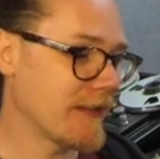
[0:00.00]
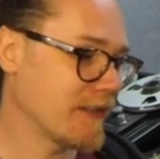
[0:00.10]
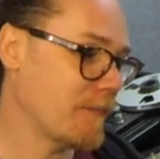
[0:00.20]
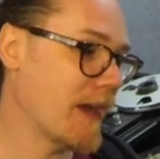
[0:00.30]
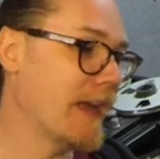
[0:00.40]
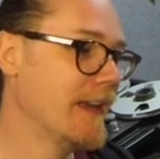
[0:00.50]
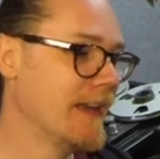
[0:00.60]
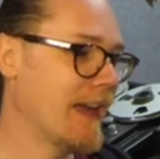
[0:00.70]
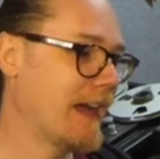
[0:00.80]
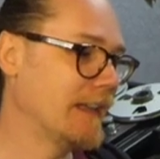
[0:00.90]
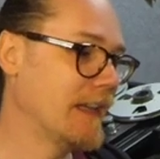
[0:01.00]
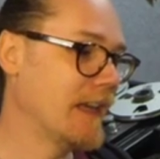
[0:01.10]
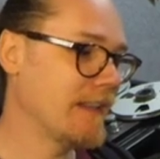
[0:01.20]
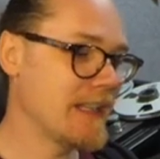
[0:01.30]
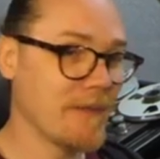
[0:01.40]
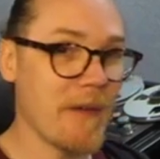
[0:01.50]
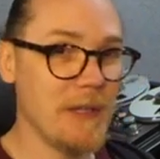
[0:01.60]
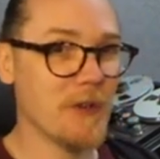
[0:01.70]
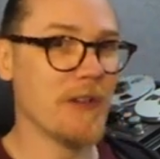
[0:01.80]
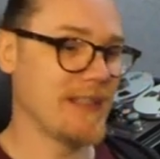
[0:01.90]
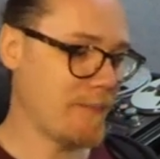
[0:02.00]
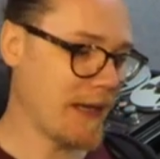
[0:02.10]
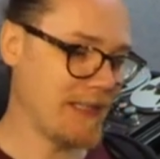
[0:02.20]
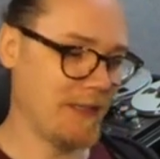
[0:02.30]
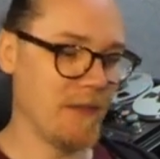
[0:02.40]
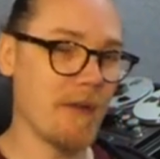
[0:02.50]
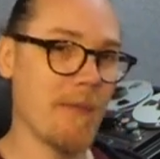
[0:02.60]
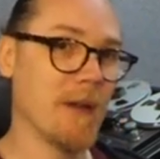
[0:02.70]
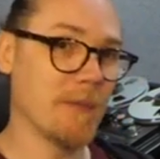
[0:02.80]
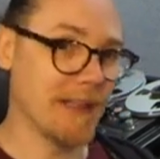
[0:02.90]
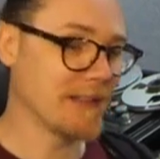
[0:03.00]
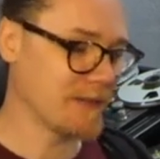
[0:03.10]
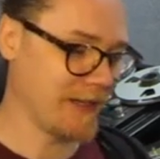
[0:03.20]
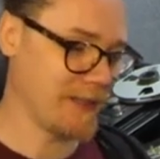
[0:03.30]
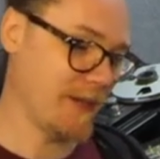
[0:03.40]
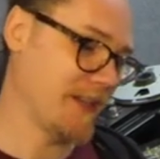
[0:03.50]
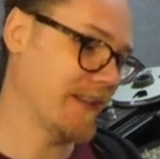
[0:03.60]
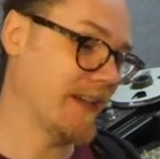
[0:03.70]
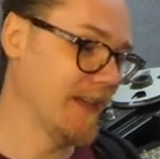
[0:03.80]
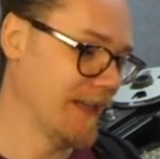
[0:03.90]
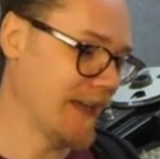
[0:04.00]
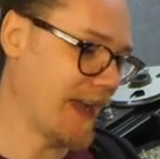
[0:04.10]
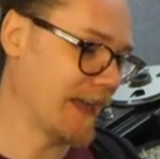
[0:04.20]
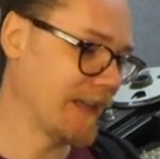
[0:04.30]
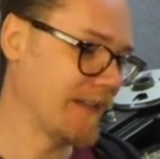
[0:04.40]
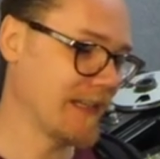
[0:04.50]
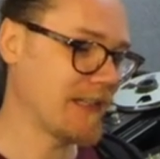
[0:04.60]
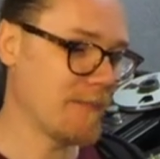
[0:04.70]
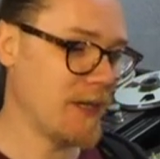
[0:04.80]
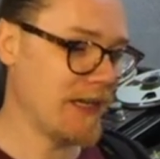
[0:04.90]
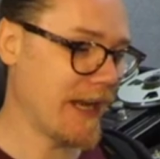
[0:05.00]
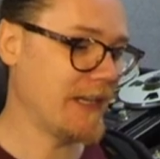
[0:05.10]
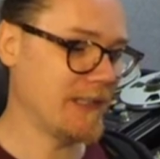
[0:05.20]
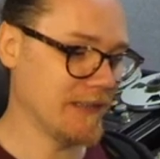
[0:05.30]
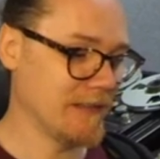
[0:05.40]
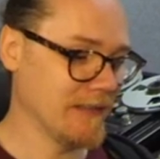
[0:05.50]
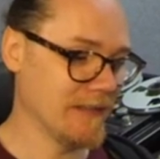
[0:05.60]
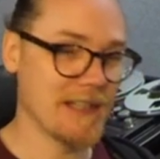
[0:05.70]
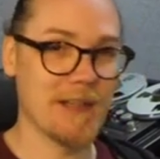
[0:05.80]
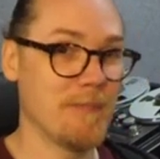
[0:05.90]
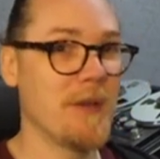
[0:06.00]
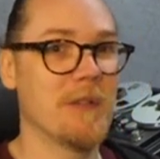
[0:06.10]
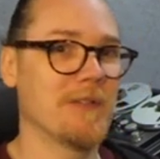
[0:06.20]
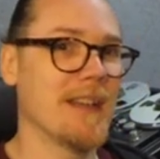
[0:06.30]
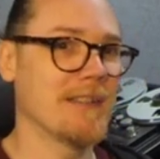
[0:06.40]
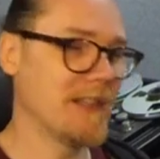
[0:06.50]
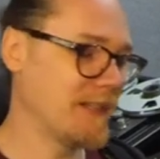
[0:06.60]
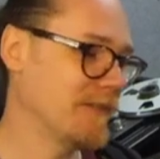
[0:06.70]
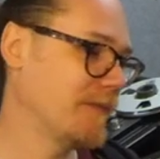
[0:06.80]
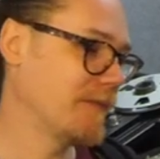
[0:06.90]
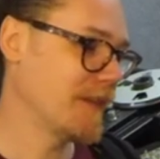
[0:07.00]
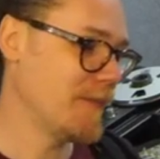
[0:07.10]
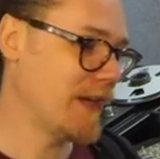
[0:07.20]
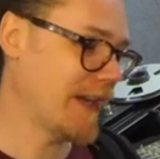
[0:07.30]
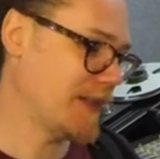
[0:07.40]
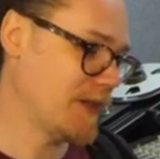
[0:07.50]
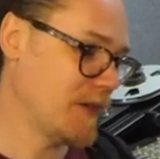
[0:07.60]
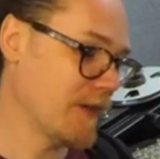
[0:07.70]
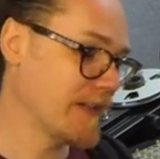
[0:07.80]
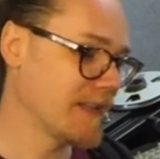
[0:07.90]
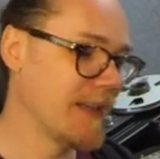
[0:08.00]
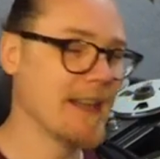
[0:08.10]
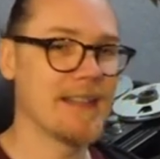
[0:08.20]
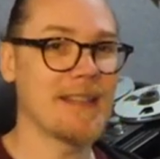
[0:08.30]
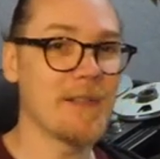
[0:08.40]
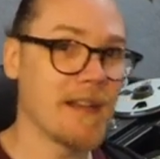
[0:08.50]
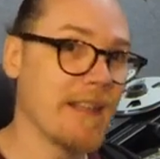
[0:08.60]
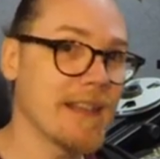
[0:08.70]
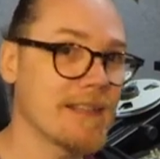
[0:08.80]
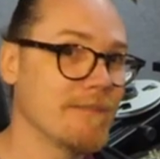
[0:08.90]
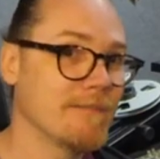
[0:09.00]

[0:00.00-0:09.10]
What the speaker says: somewhere. And these are very noisy pieces of equipment when they're talking to each other, and this communication, this computerized digital communication noise sounds like this.